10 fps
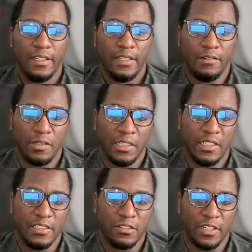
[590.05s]
It really
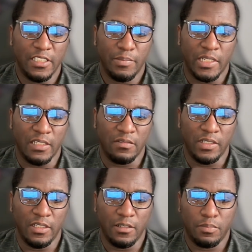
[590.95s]
is crazy because we
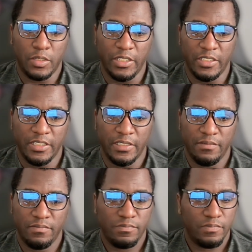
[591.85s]
look pretty good.